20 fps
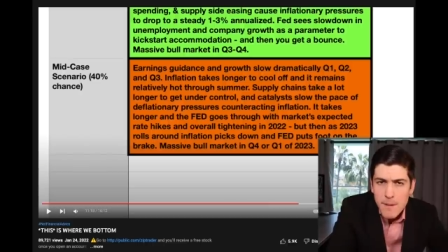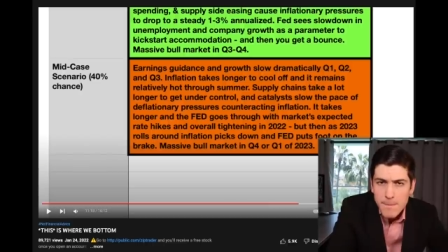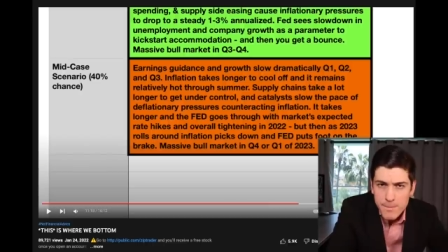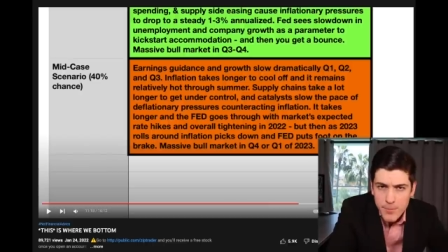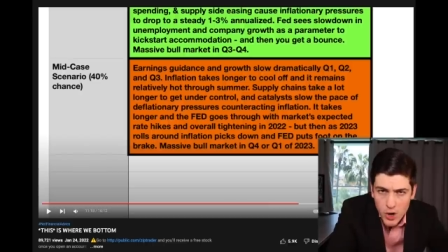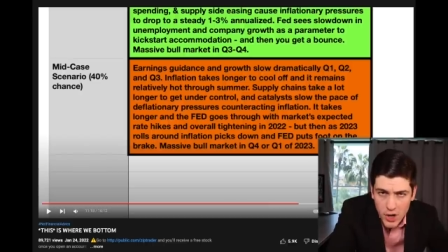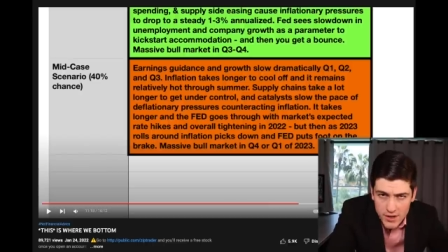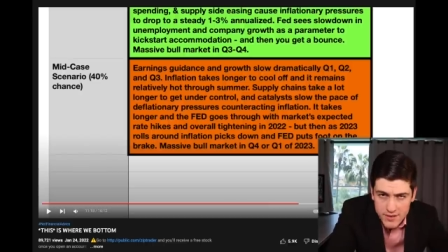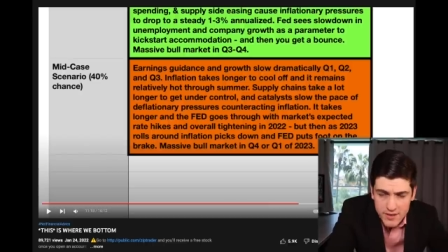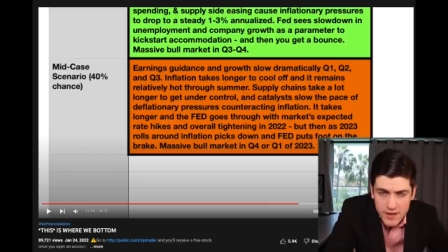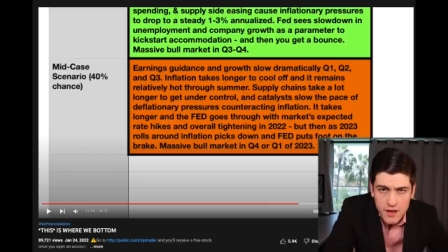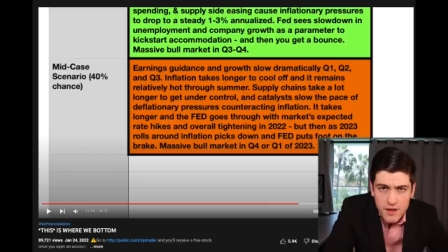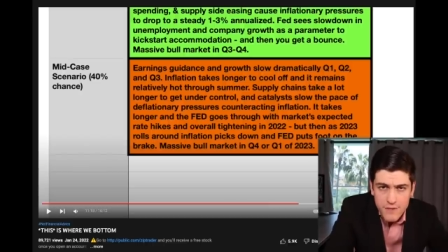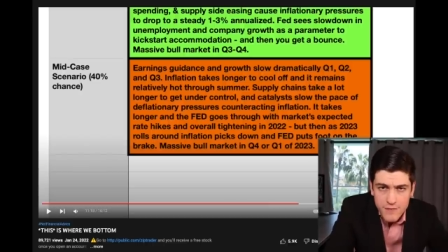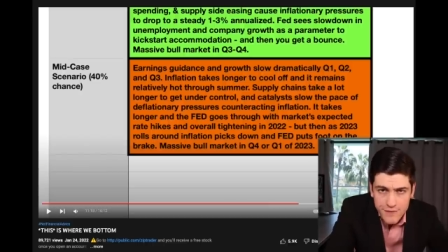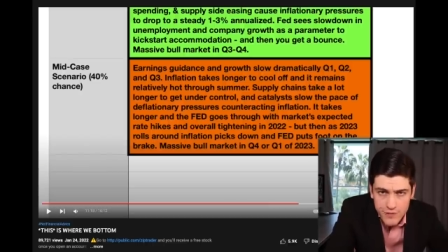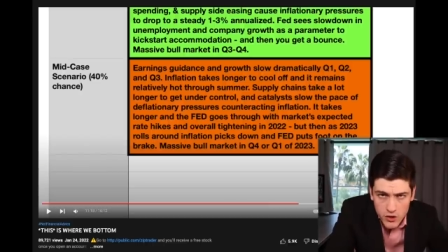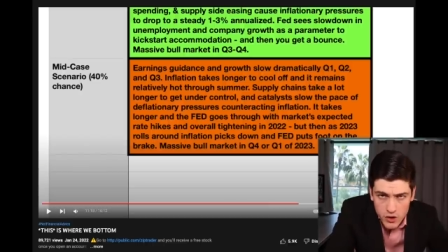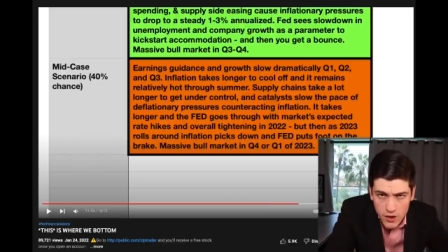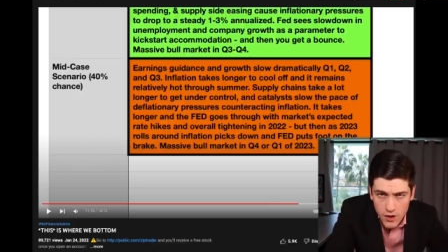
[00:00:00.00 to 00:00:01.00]
puts its
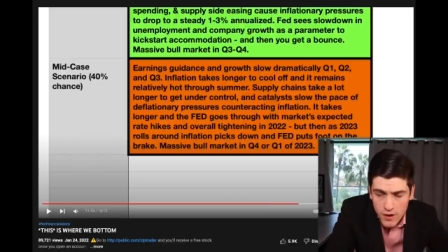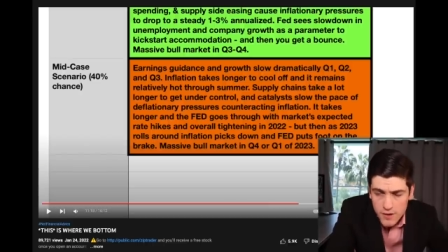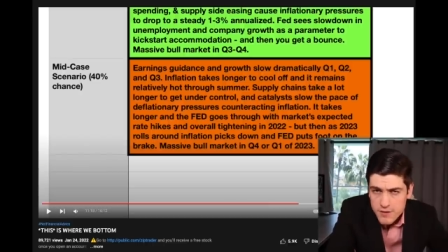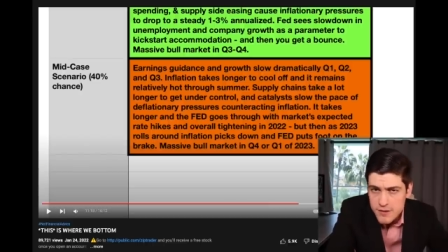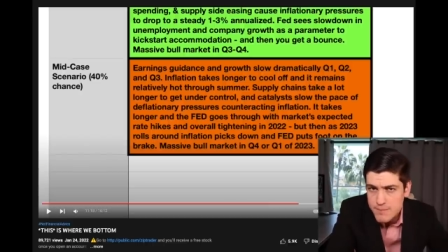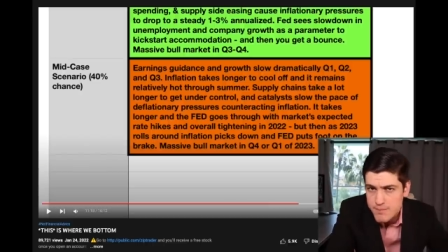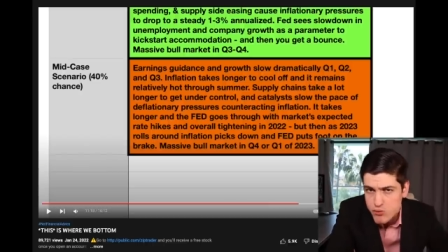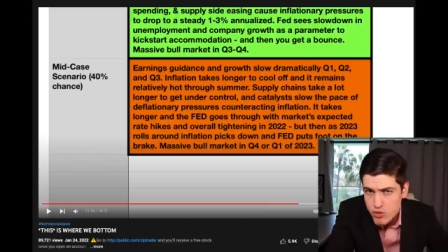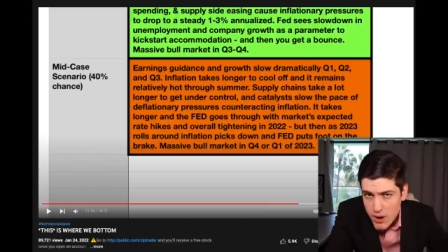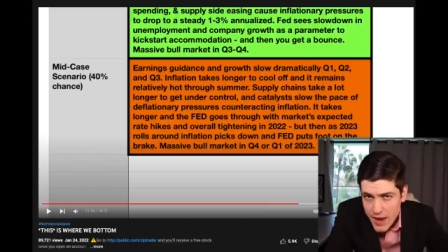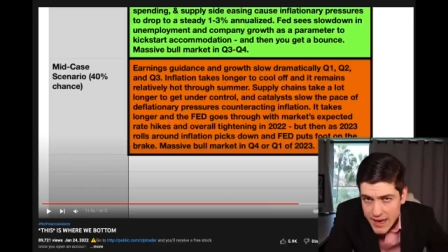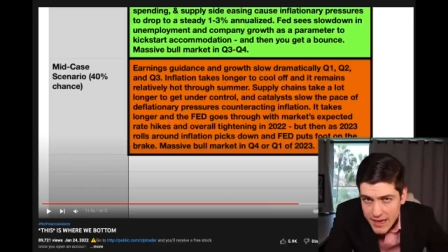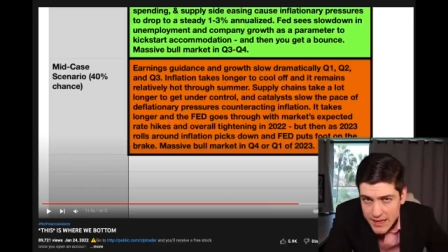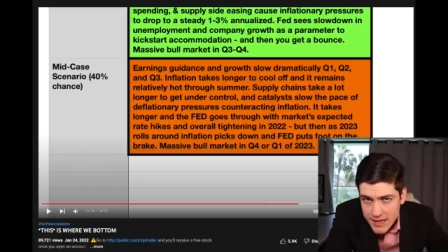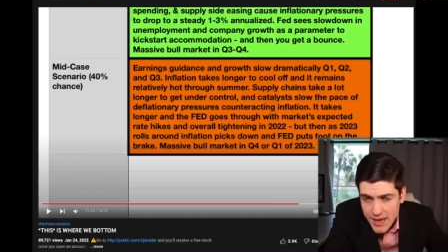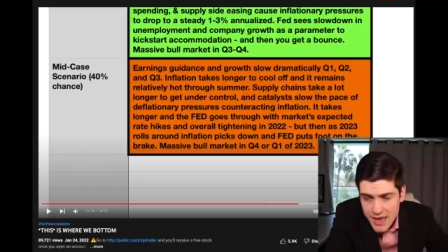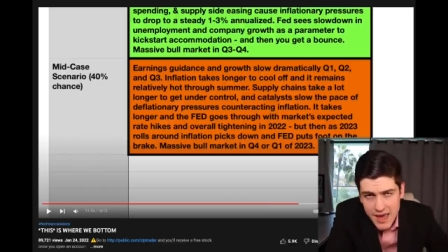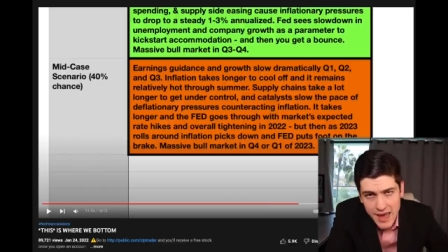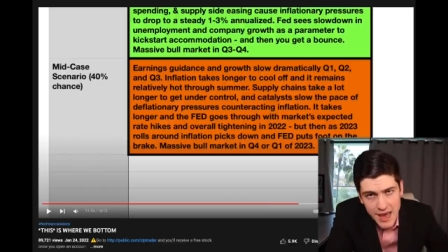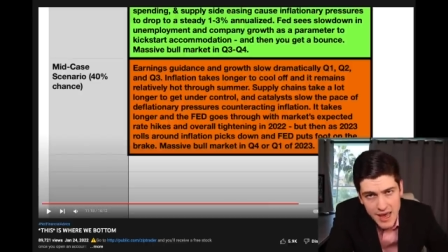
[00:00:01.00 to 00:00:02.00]
foot on the
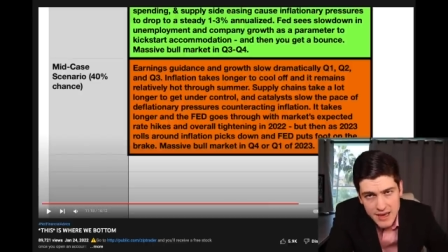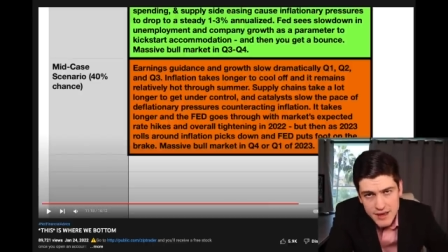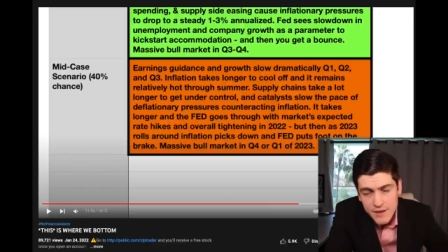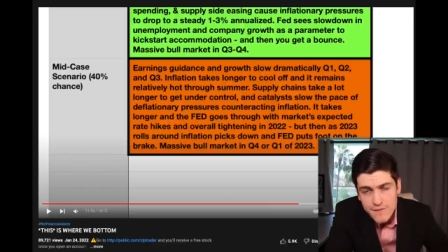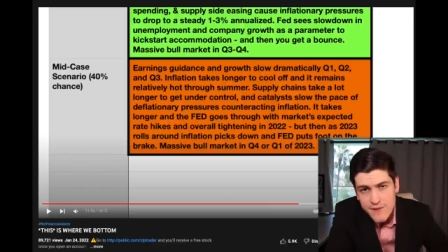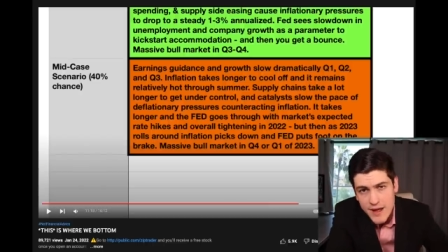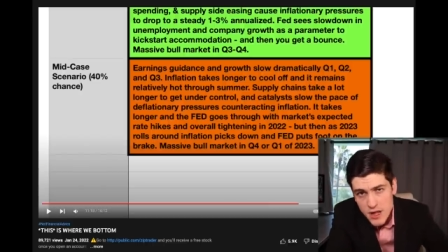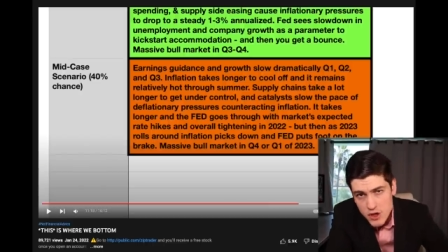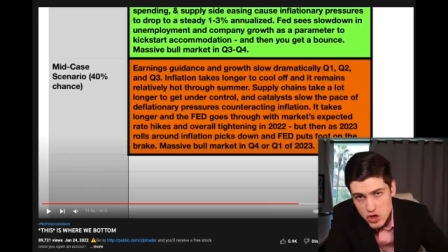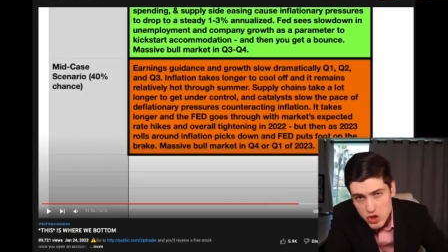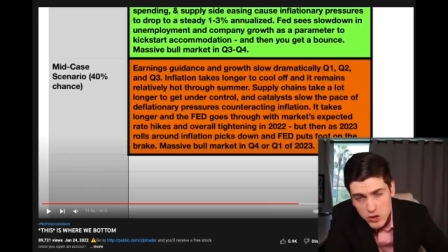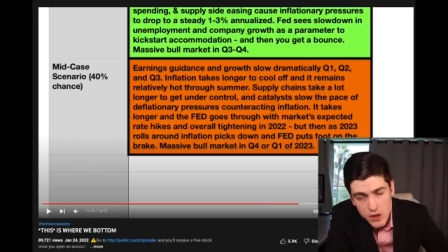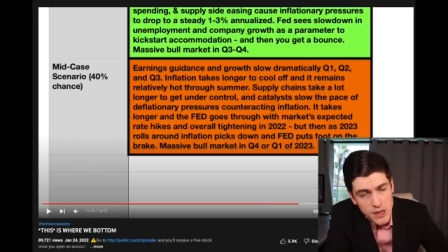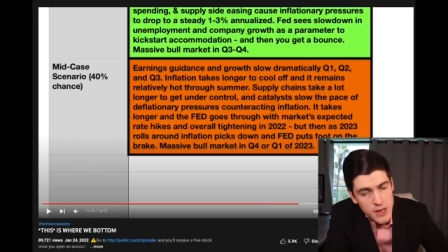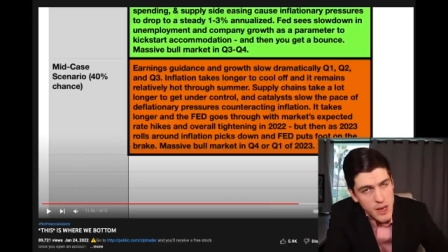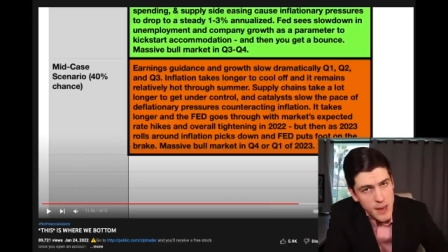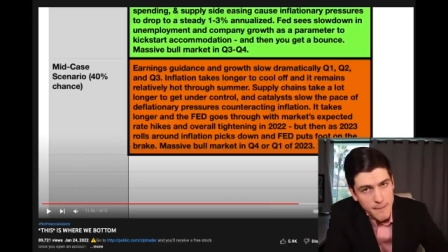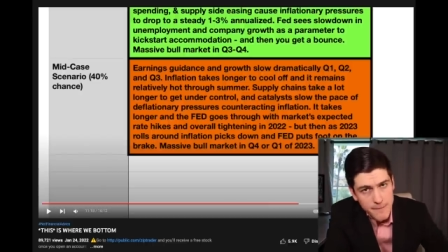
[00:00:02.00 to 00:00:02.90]
brake and eventually